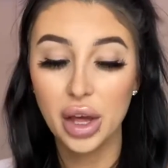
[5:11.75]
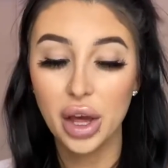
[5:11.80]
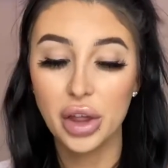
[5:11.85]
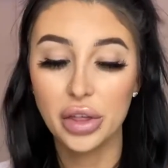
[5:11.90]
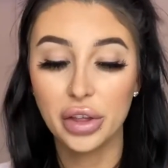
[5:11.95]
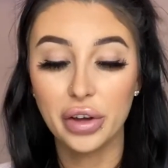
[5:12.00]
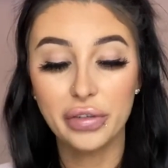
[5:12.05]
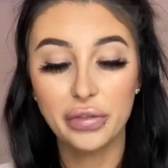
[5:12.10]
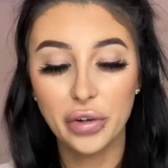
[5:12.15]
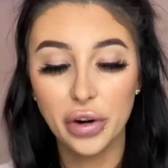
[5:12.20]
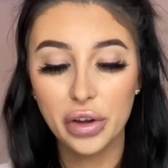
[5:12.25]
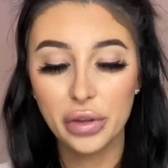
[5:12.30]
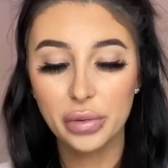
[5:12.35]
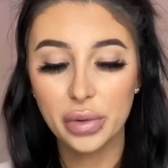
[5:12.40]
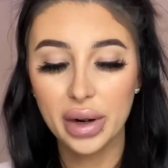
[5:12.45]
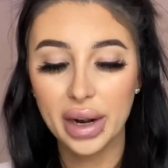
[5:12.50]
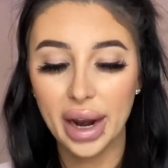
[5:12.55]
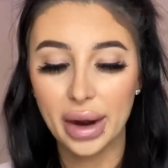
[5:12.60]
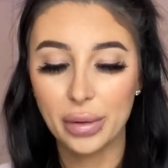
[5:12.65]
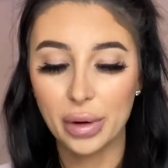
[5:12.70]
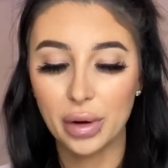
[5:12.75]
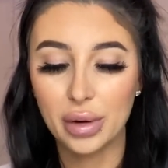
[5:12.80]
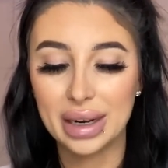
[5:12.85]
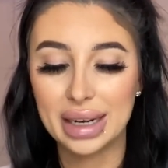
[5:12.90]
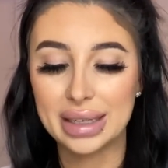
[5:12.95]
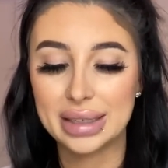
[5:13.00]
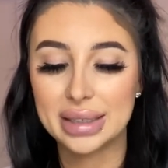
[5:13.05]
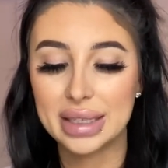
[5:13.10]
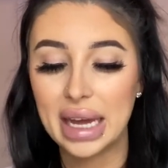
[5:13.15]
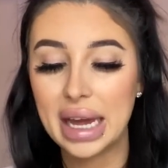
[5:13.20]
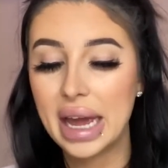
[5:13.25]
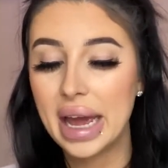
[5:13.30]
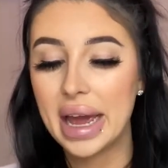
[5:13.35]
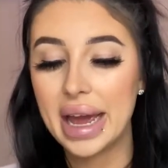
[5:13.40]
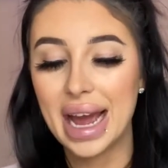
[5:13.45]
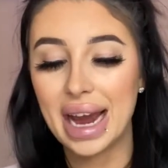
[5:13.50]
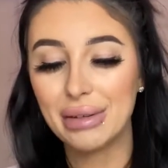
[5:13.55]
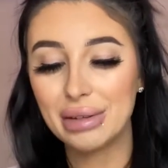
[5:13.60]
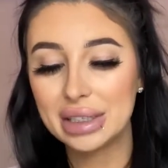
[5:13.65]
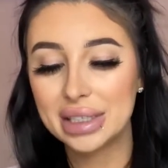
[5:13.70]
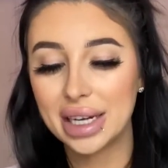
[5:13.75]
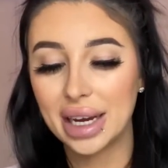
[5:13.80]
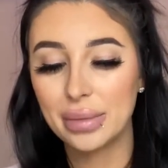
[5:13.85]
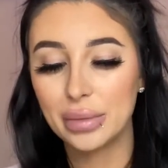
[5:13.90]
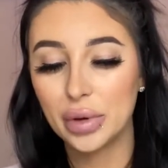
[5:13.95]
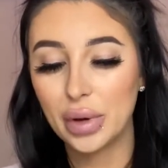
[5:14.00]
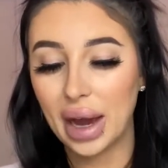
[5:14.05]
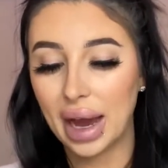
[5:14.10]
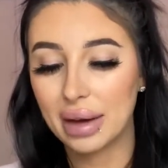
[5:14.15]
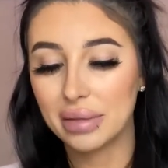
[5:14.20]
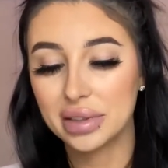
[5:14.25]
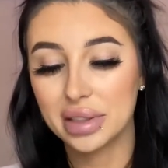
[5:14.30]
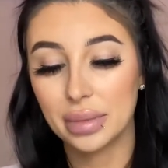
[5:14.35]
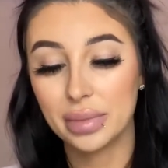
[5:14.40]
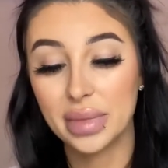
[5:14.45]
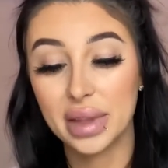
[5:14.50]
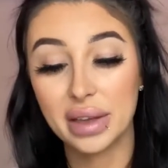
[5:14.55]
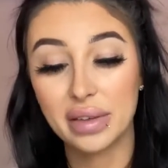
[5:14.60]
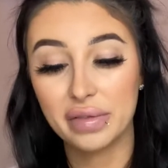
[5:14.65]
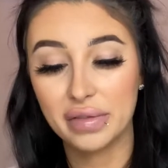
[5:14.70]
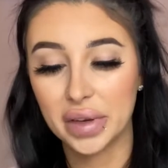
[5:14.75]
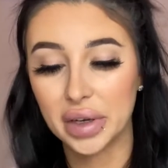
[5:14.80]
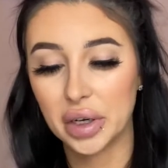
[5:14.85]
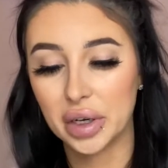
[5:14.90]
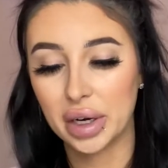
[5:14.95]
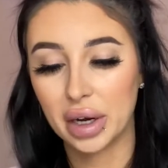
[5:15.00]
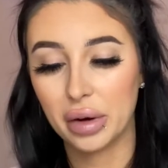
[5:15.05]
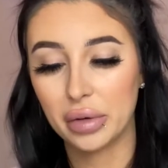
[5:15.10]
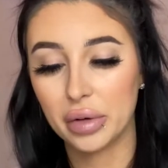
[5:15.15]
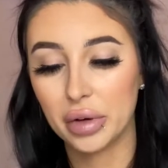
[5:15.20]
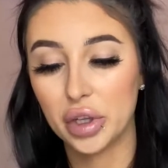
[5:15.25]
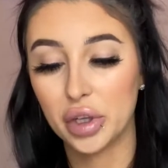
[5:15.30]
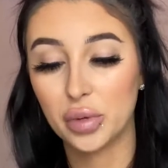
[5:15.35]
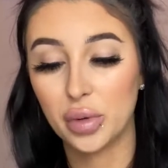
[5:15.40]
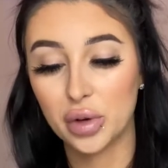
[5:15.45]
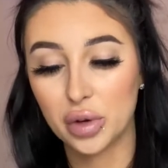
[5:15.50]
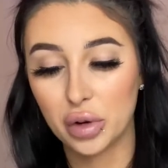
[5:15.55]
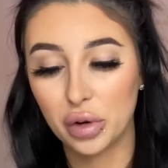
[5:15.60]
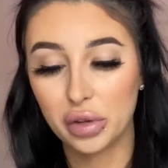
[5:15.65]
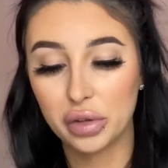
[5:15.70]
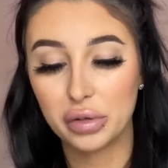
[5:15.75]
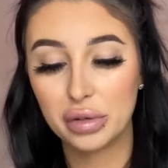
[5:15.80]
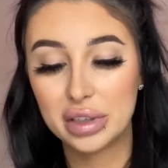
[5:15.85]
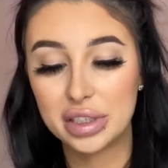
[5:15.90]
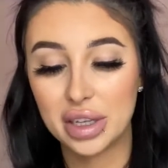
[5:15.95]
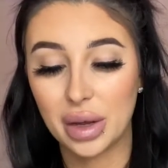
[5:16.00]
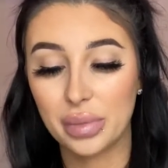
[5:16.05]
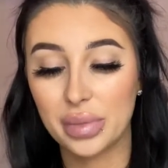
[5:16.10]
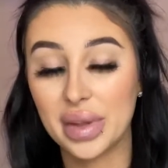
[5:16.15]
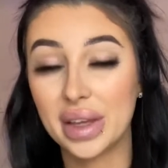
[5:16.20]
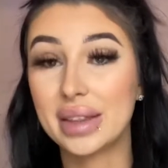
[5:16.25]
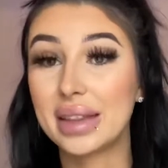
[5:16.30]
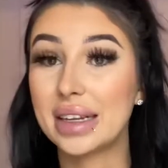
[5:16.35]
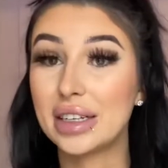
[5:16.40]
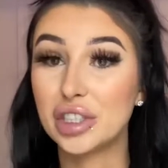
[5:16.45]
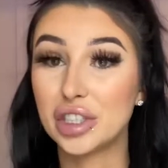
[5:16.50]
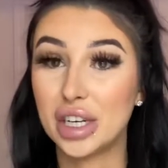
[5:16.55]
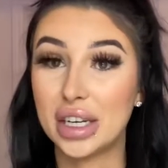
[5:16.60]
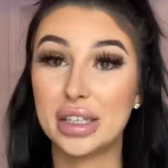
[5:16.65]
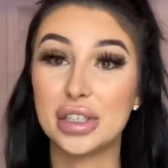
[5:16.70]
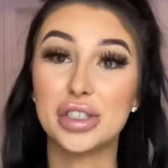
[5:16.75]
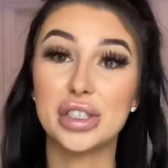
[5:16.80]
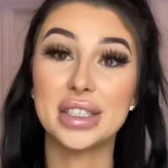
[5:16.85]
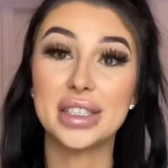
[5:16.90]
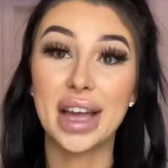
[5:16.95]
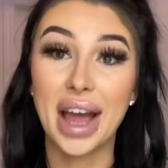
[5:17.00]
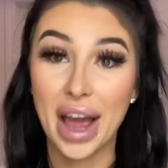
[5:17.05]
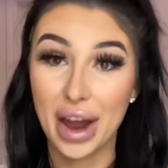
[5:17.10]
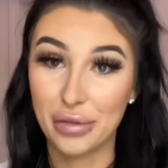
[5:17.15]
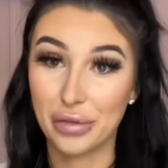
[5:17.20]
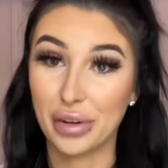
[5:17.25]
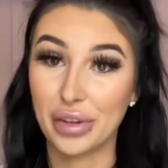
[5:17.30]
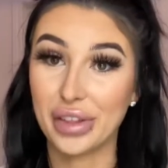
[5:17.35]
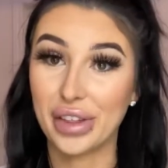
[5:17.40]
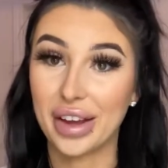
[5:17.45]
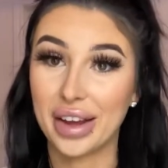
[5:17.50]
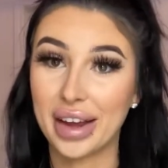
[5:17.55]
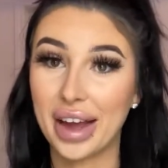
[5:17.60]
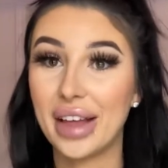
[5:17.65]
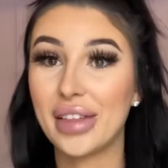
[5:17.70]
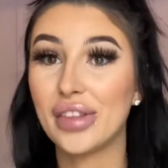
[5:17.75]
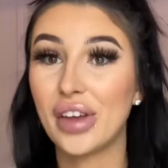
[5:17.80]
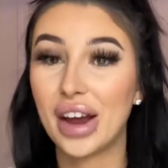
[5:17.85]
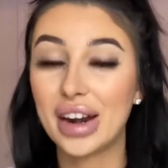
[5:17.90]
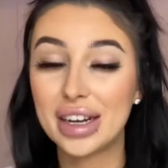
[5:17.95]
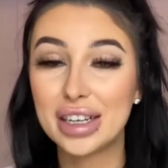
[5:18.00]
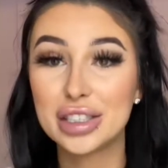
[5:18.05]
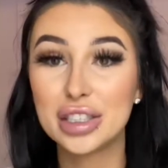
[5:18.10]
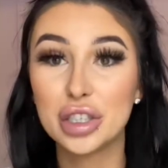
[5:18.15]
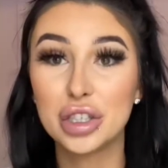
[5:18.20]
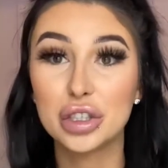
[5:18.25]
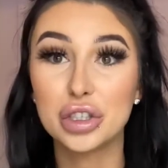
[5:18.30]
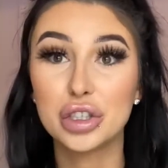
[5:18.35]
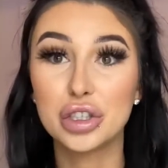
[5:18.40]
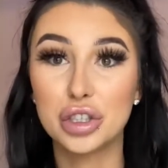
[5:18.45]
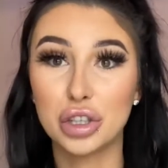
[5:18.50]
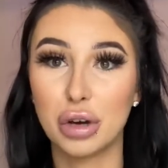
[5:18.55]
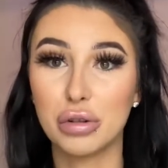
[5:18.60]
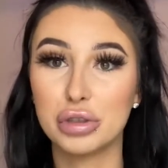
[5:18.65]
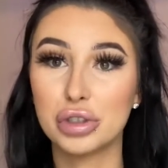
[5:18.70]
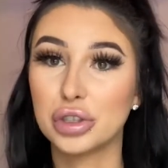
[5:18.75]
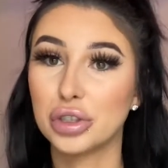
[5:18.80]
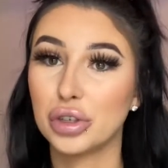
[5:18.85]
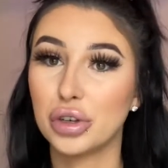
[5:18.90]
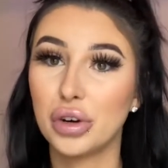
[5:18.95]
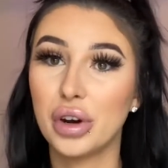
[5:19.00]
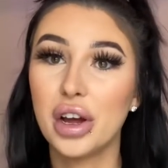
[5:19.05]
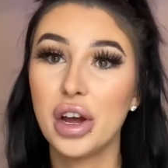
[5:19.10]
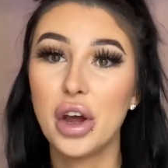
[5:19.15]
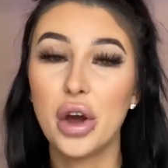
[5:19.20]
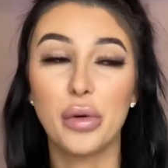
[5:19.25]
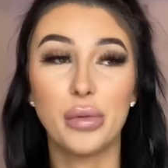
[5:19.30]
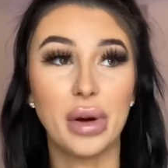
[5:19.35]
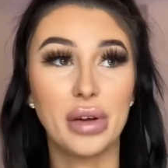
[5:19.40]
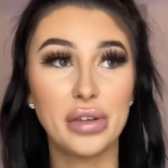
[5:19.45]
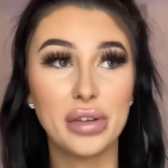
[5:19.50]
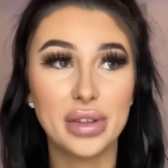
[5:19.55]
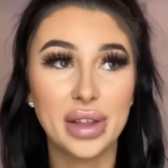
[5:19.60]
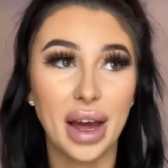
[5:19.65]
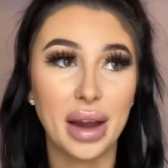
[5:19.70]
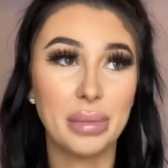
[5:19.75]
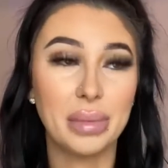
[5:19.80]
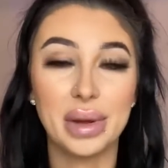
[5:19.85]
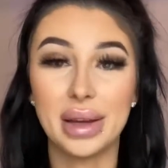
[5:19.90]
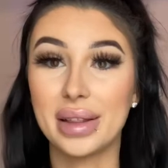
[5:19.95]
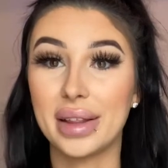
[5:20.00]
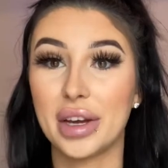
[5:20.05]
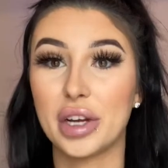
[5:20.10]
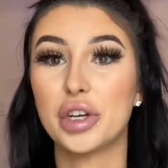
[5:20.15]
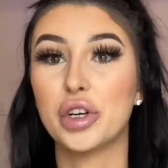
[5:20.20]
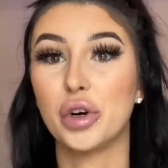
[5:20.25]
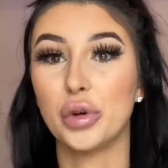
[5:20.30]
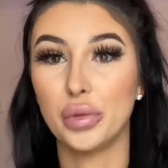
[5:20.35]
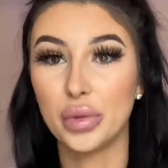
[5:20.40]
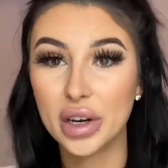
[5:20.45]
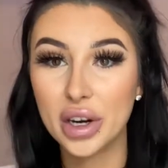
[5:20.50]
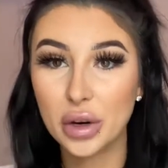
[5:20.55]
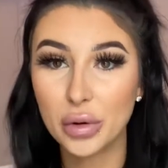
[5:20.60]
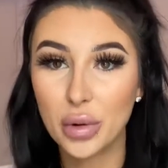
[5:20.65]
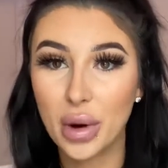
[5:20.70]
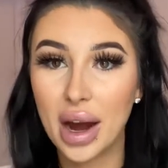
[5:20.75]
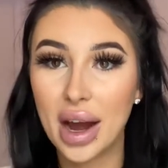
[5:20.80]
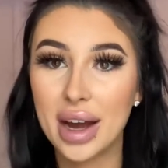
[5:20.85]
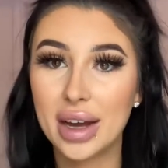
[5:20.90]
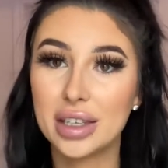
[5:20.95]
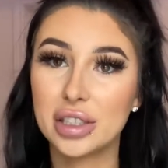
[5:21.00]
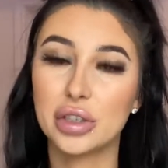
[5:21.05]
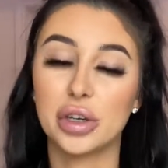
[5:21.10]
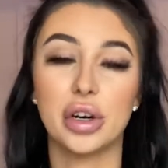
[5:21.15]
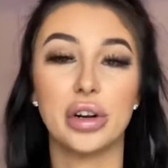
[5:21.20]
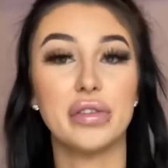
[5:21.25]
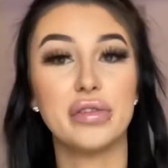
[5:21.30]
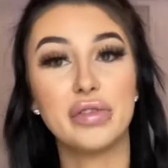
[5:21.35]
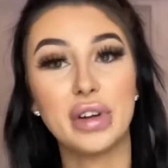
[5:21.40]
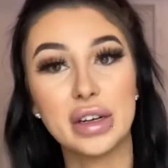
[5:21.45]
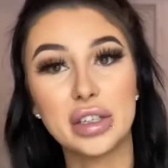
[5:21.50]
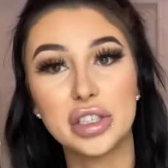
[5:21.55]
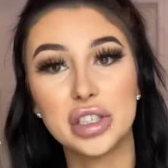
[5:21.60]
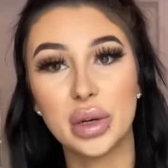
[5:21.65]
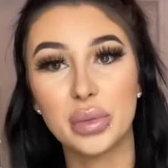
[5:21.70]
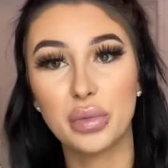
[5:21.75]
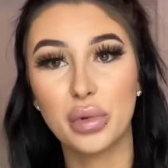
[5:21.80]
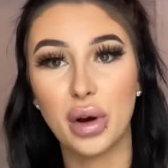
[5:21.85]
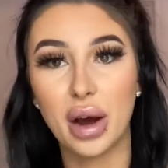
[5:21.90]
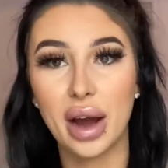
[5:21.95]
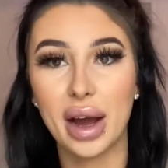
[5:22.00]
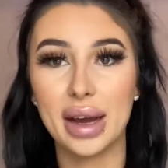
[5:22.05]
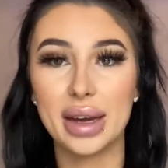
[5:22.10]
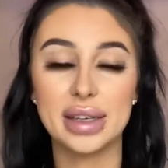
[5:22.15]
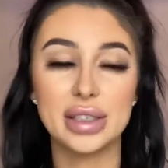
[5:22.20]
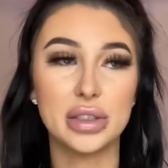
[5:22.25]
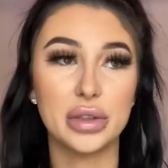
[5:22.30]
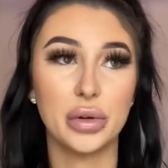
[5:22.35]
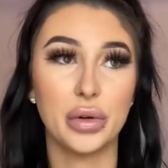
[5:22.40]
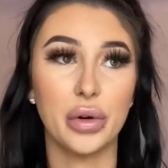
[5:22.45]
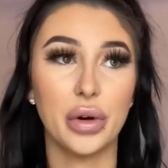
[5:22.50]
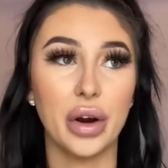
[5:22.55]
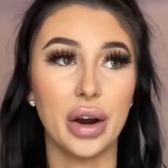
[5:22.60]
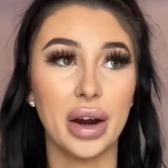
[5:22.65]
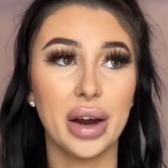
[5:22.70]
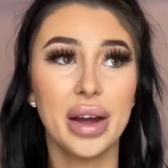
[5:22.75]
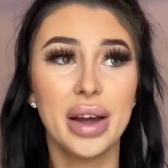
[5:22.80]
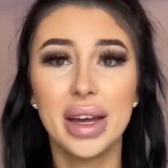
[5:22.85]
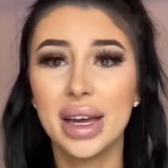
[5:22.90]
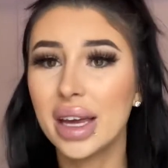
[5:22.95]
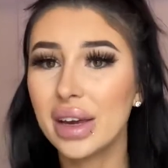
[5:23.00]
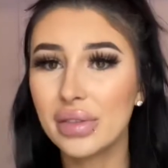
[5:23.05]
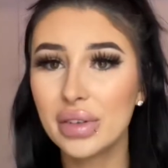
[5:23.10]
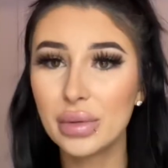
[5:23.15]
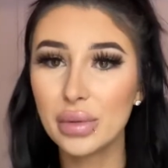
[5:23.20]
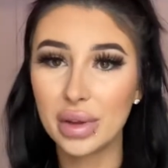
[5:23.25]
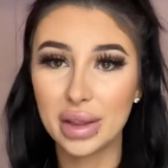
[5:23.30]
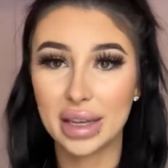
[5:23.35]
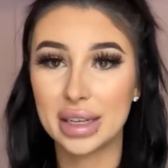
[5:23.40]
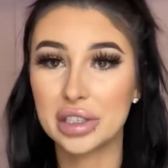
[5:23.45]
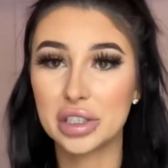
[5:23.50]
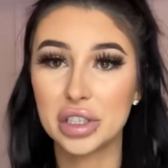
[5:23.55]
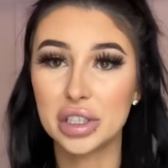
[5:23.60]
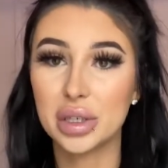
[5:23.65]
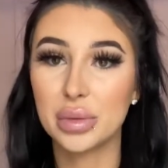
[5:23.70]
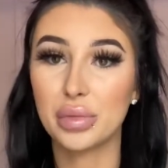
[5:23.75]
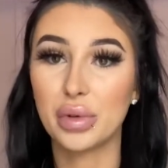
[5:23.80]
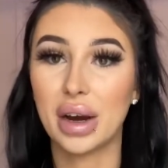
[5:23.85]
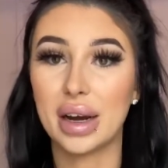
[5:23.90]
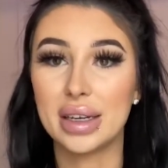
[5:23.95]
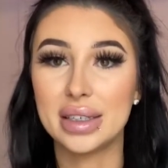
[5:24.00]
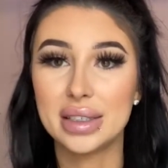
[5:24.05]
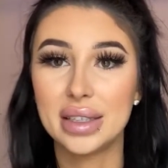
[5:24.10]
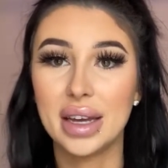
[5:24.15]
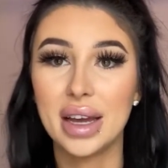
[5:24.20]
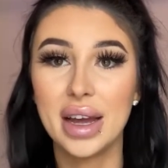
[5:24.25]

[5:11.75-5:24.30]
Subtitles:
The fourth one I wrote is, every time you have something figured out, you will go through something that changes everything. And that is so true, whether that be like career-wise or friendship-wise or even relationship-wise.